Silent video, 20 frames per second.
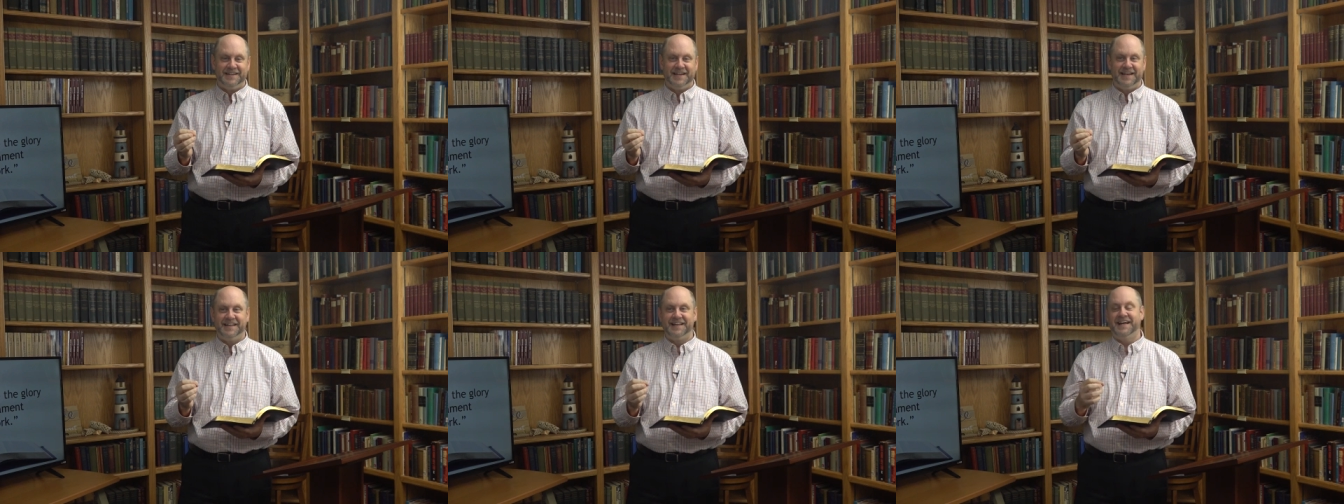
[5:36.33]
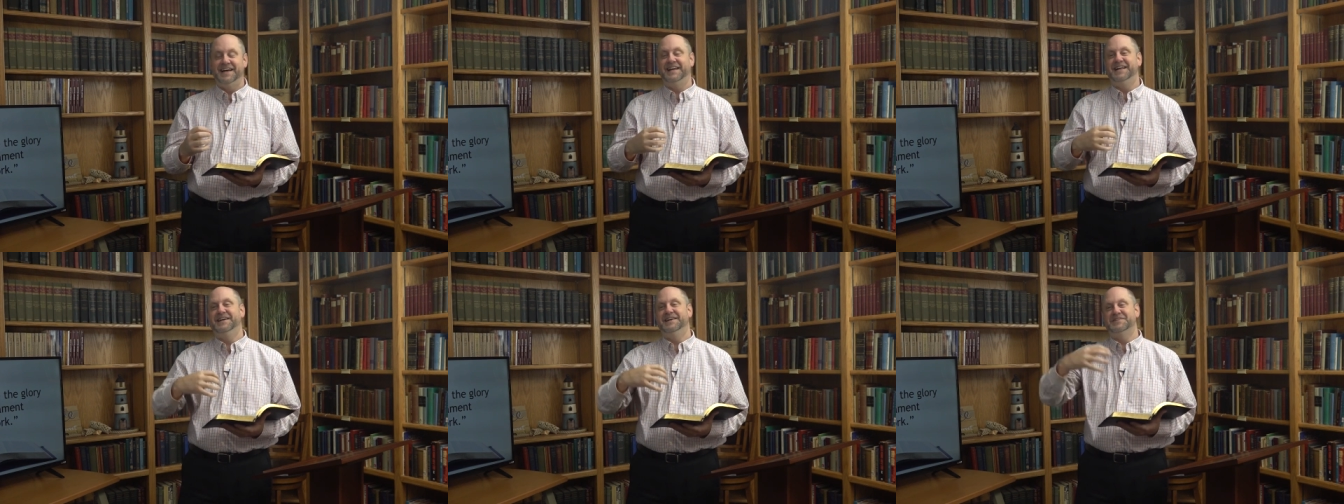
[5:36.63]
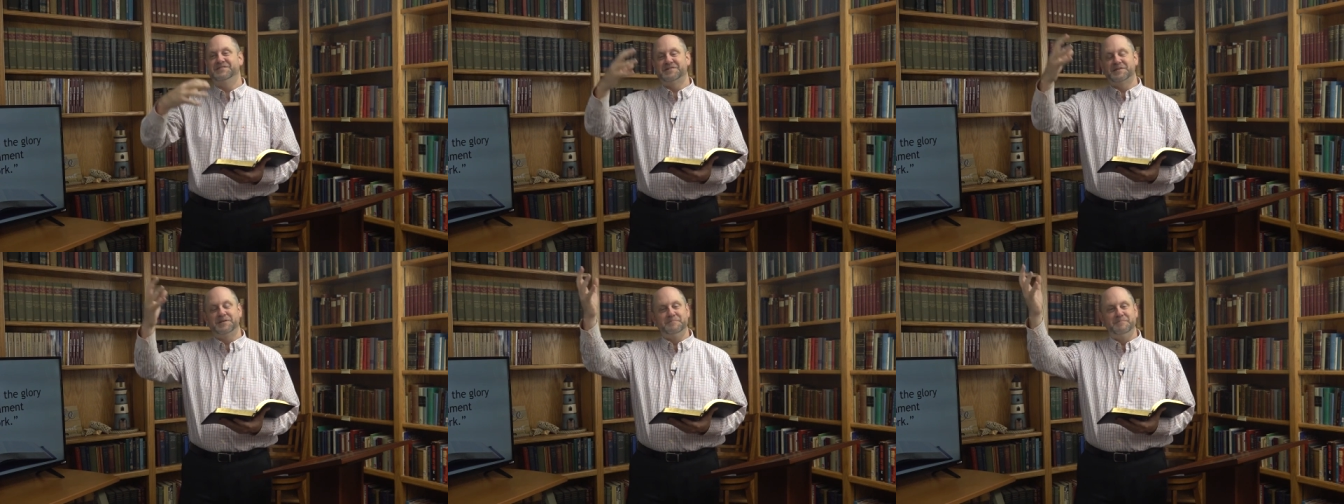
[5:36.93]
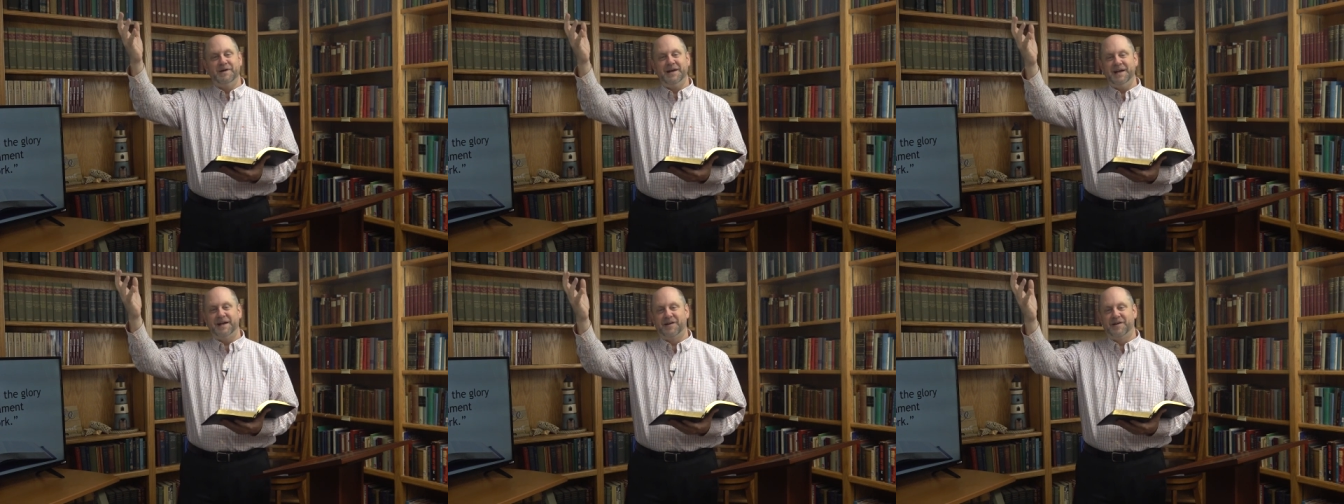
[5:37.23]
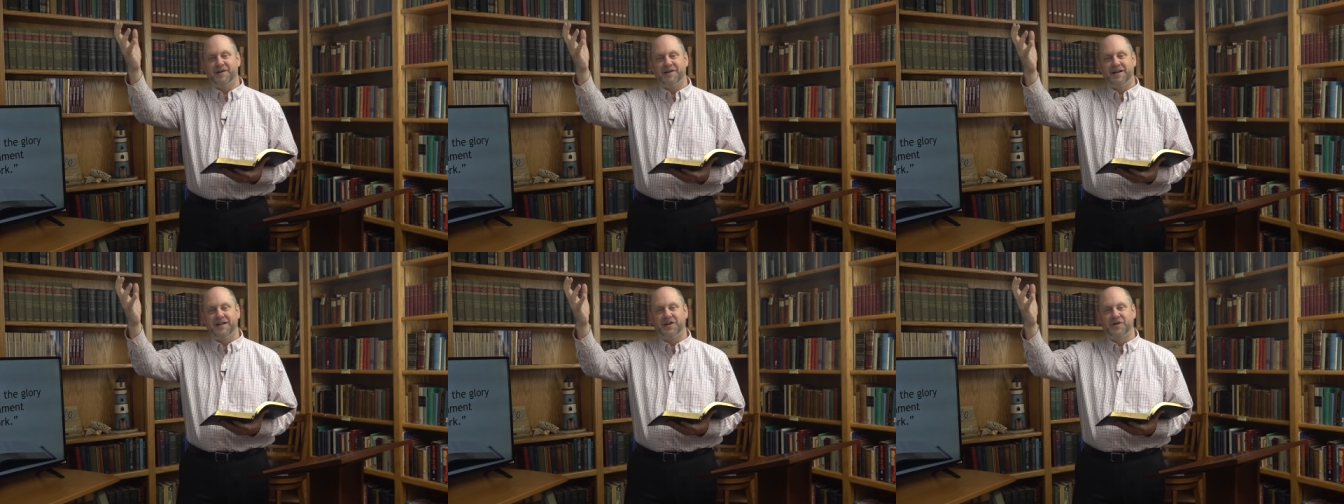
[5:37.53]
and that He is the
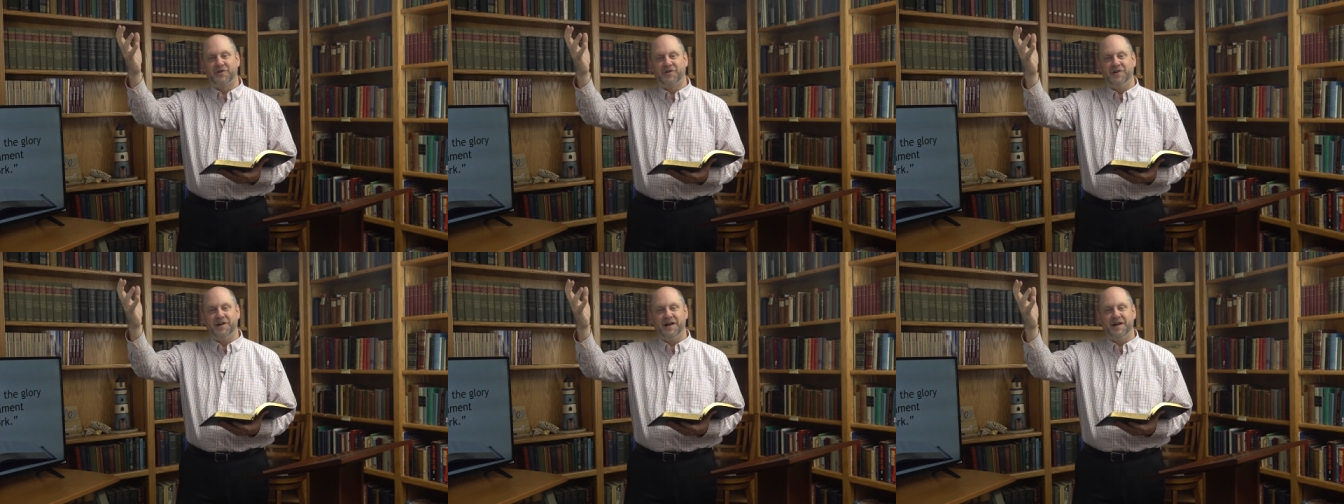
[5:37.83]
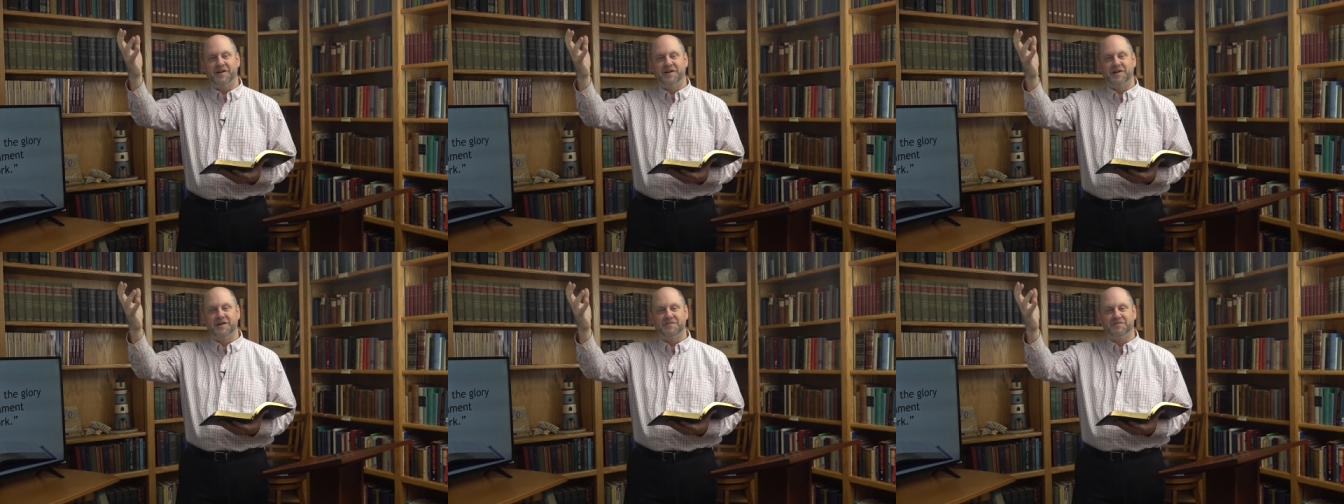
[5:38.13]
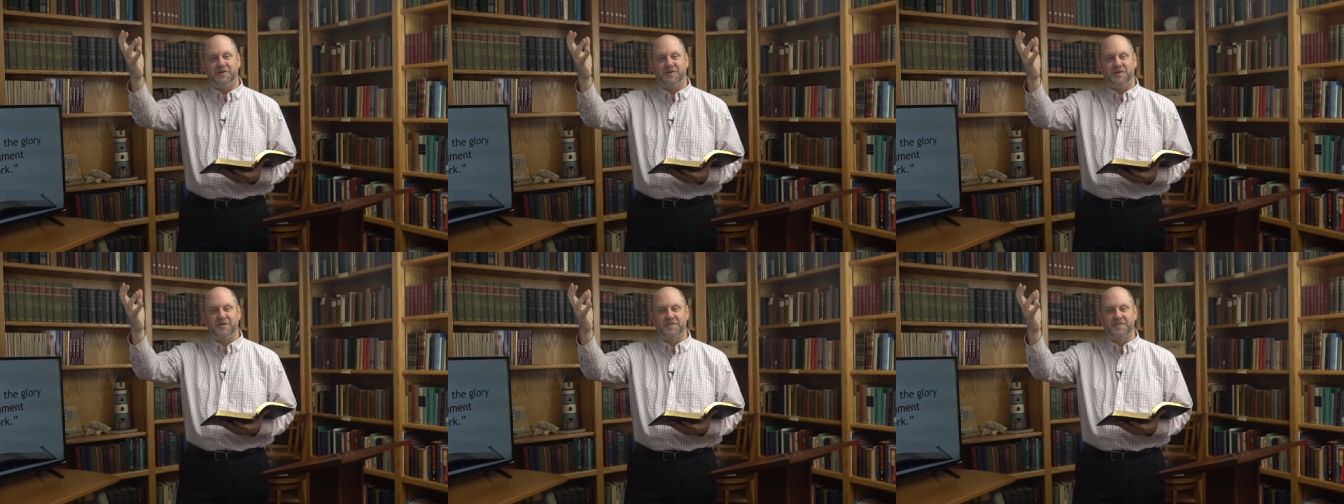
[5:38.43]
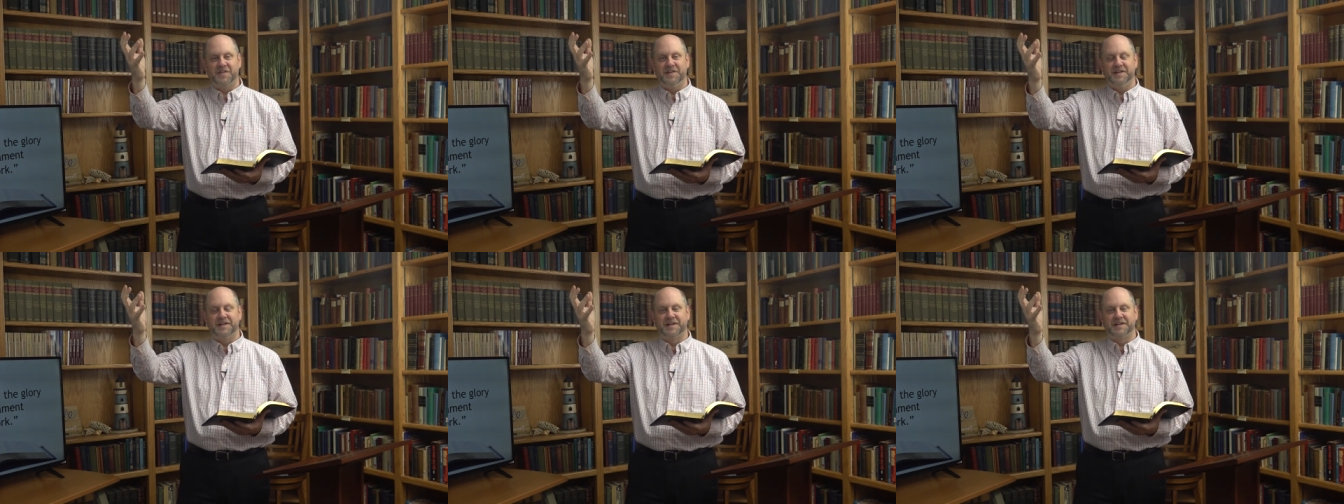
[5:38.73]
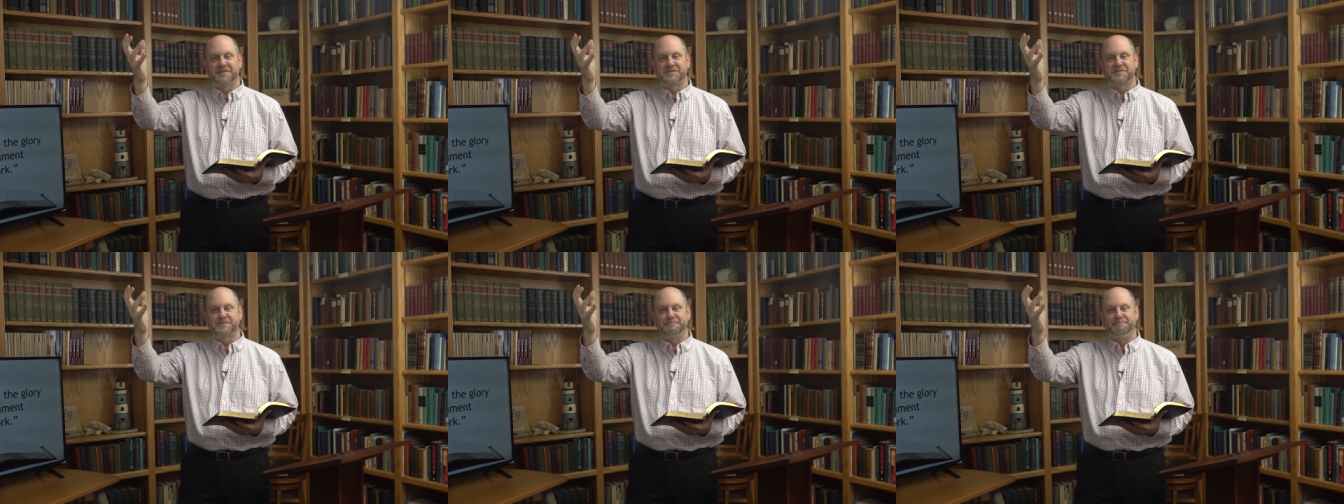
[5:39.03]
maker and creator of all
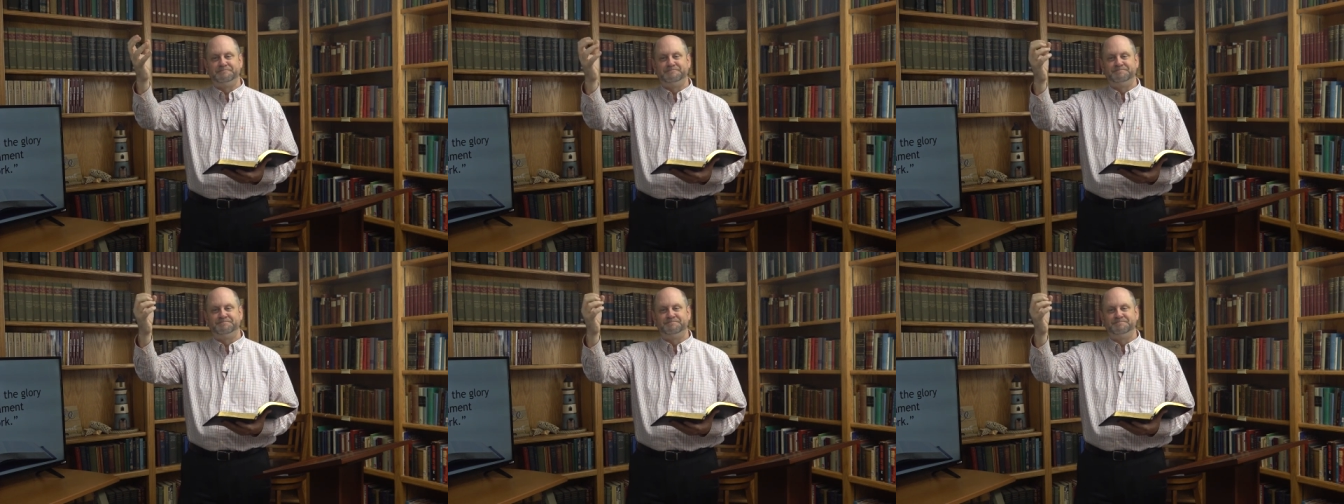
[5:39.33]
things.